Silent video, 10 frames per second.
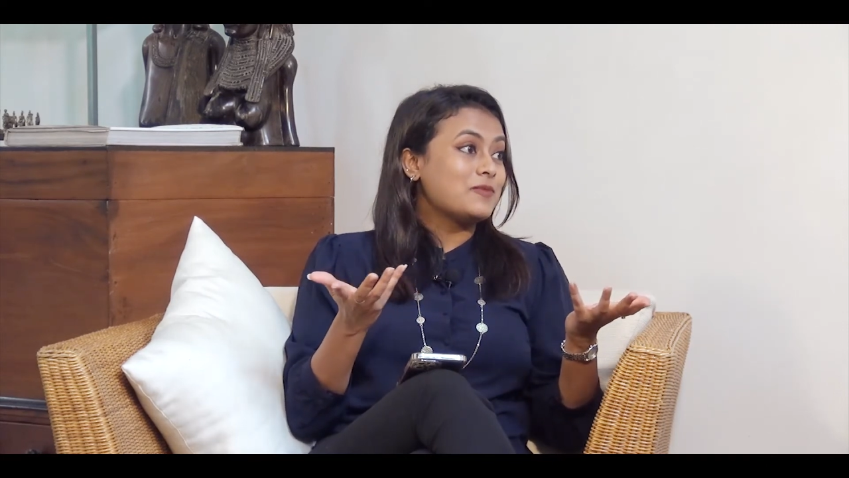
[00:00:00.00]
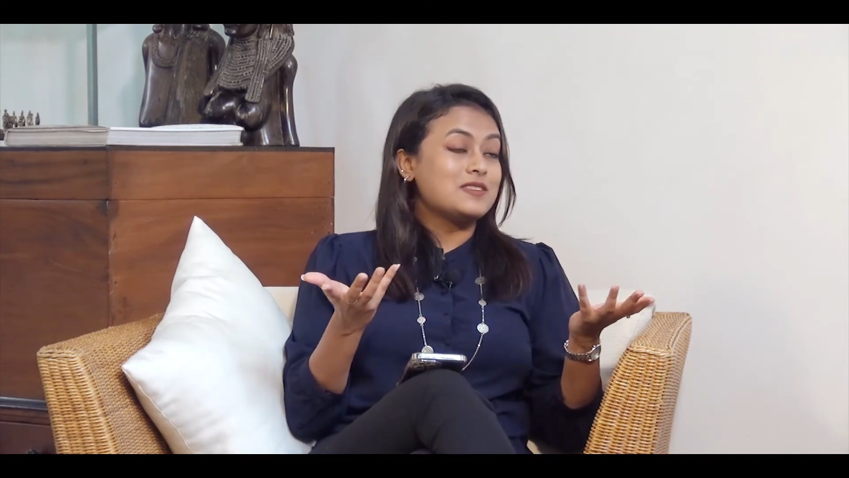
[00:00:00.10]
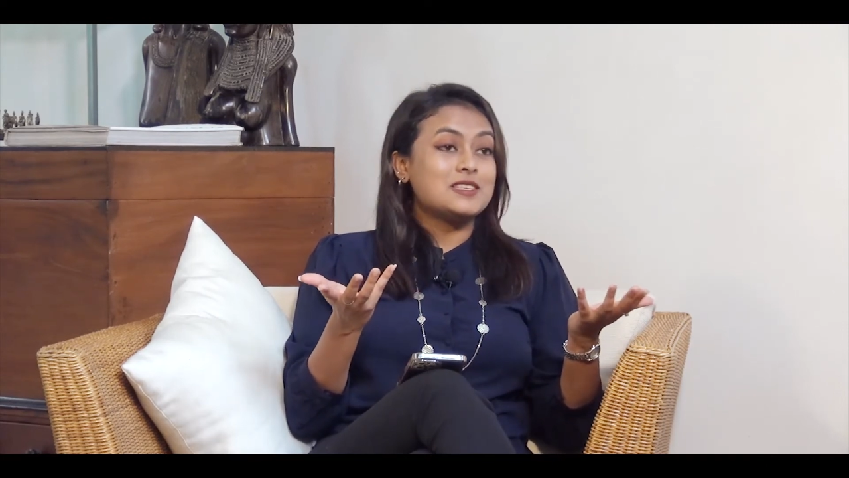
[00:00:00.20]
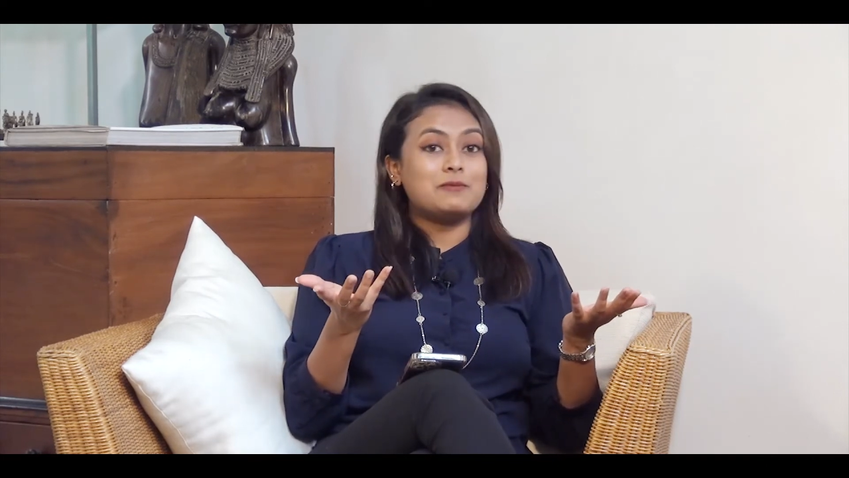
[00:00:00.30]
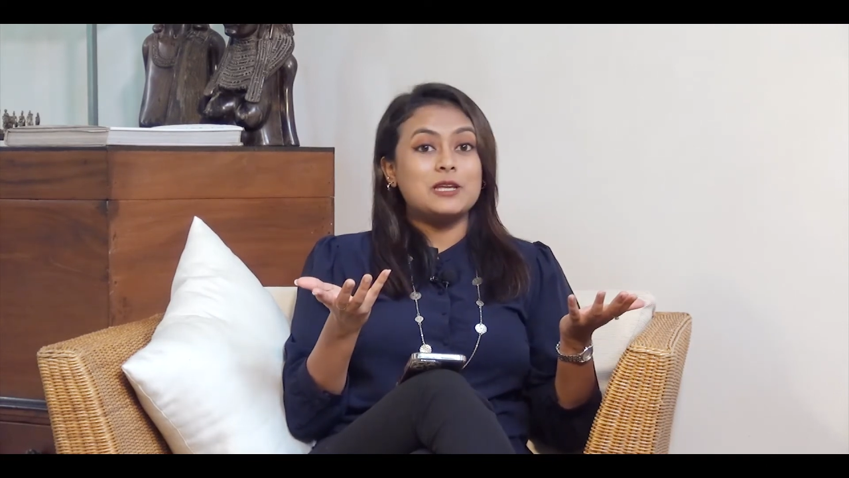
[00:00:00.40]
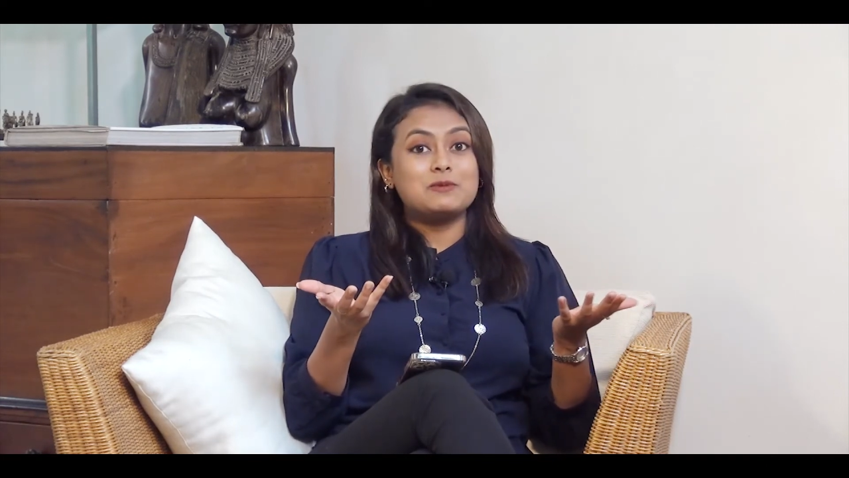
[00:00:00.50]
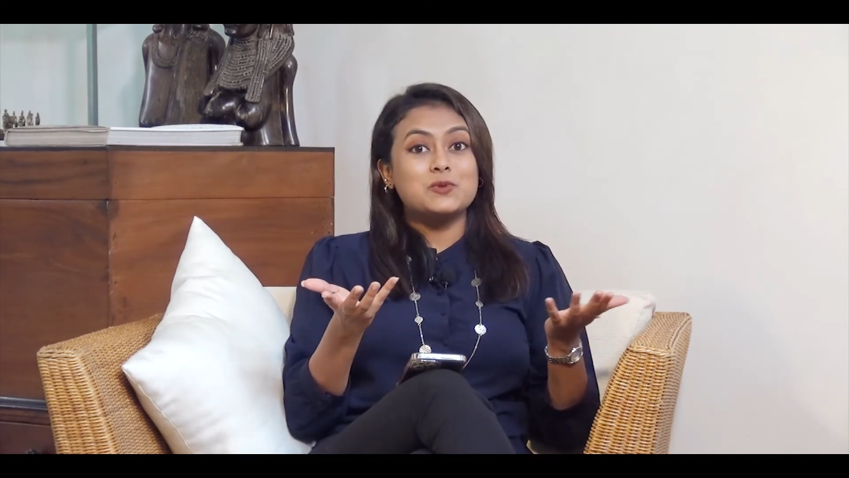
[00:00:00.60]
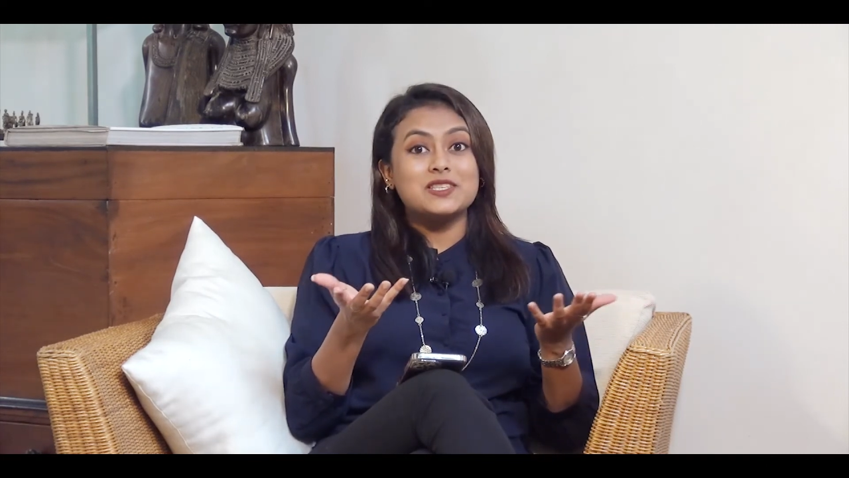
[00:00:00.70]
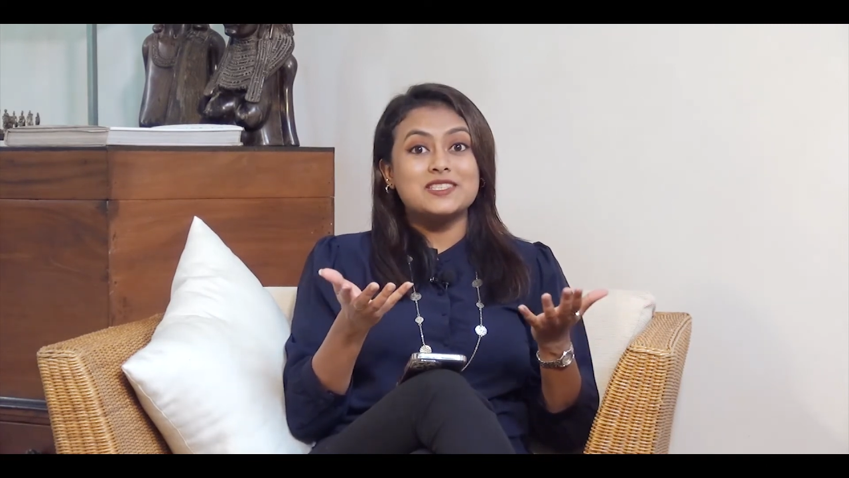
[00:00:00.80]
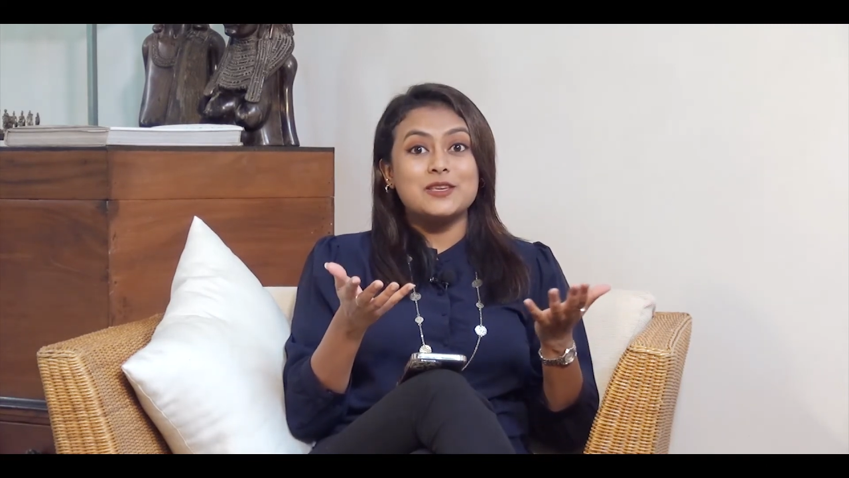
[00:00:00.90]
Sometimes
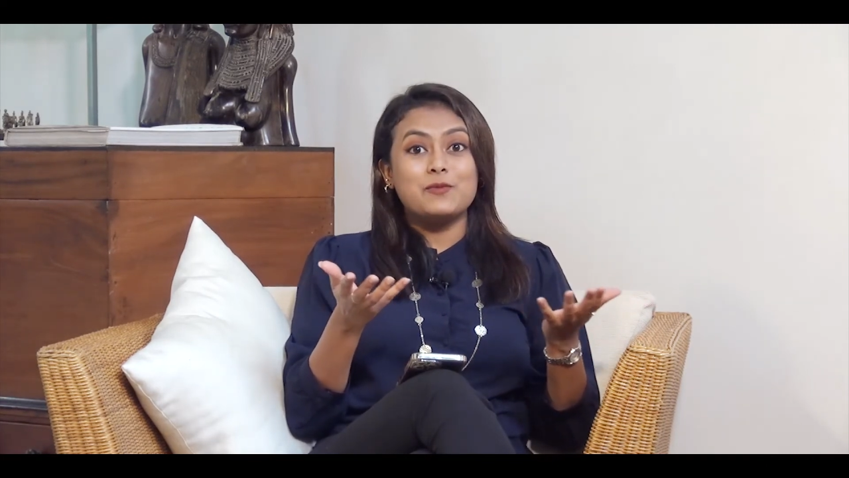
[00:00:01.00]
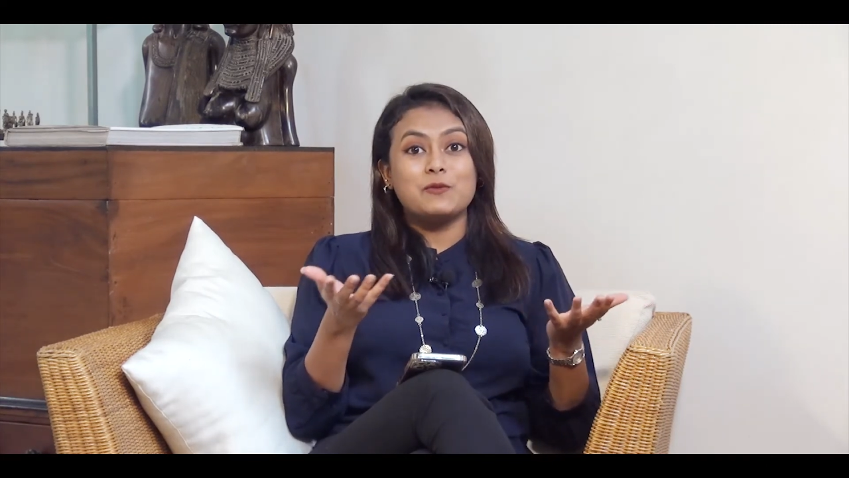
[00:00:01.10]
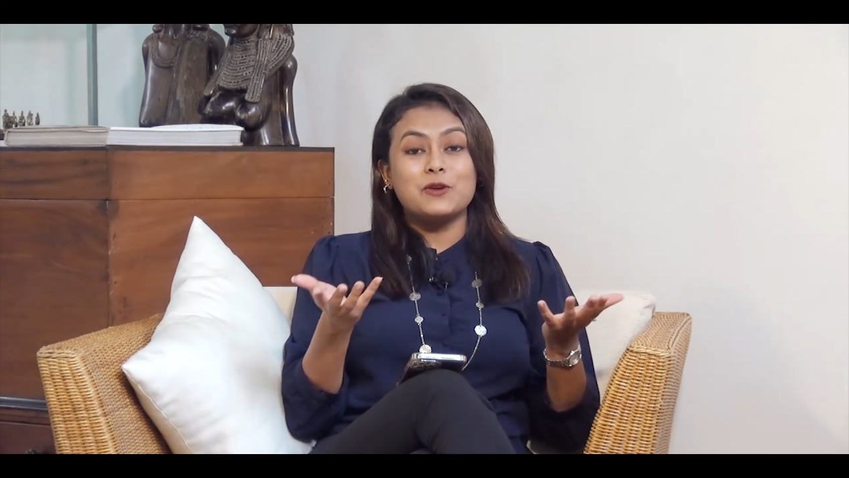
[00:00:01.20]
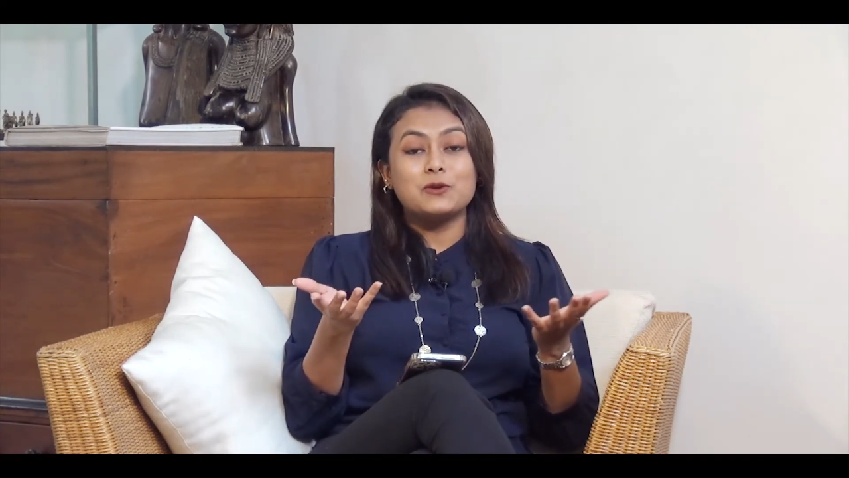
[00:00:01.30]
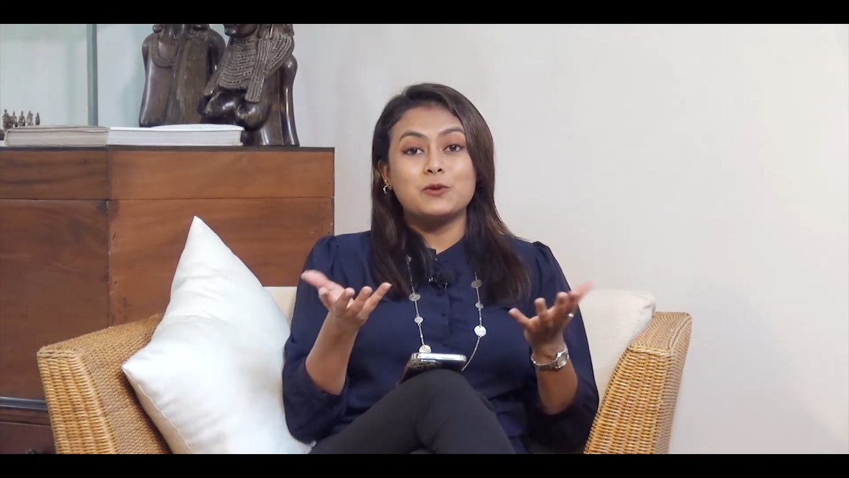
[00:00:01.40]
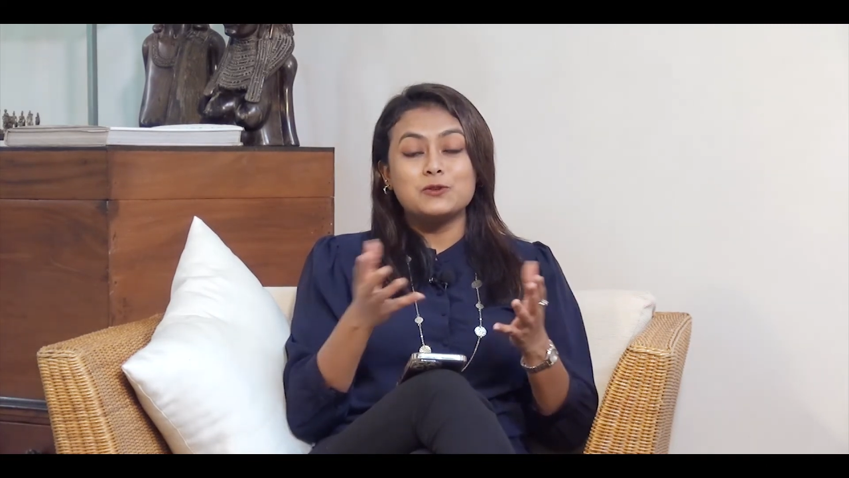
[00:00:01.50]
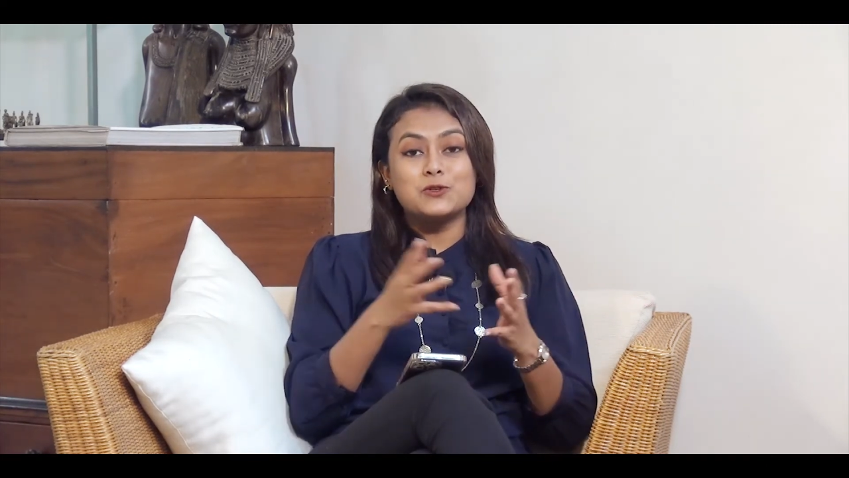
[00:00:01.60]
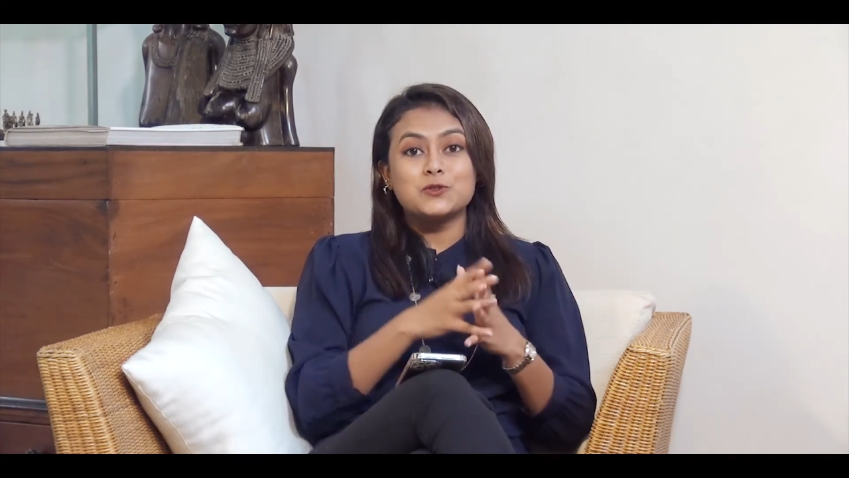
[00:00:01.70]
we see when we go to